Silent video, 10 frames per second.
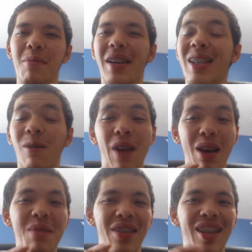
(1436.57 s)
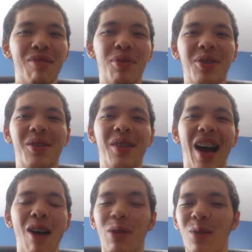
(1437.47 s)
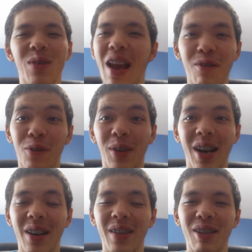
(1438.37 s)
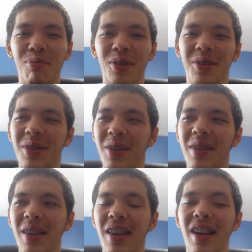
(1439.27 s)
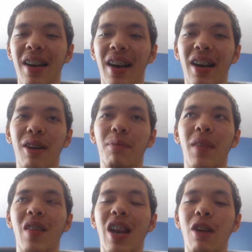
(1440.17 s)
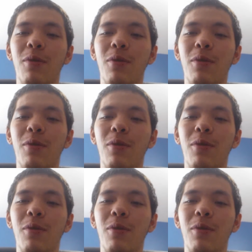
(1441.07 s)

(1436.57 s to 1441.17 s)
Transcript: Because if I met this person, I would have never forgotten this person. And then I